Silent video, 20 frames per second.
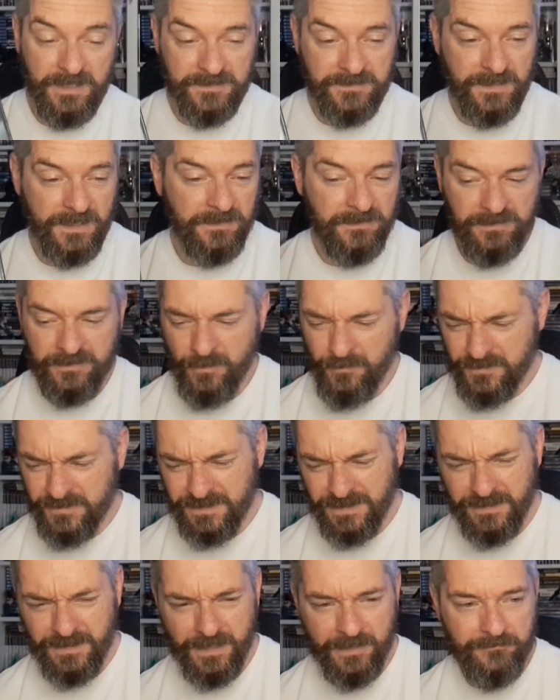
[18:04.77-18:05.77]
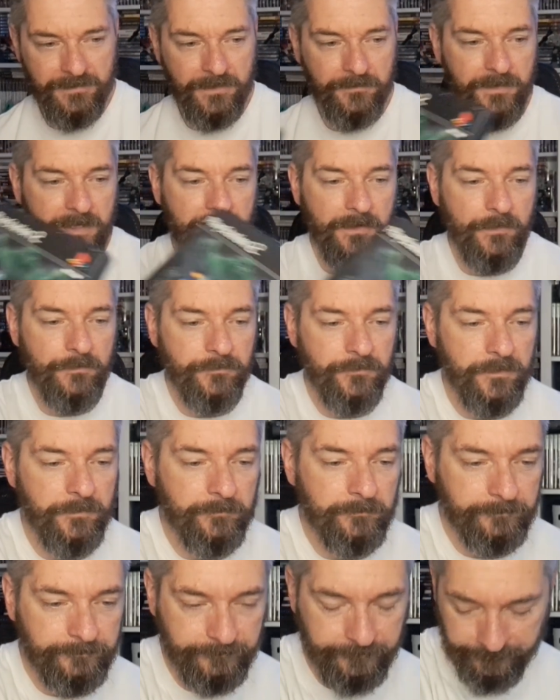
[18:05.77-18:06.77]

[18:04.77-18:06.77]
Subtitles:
I said, don't see that around that often.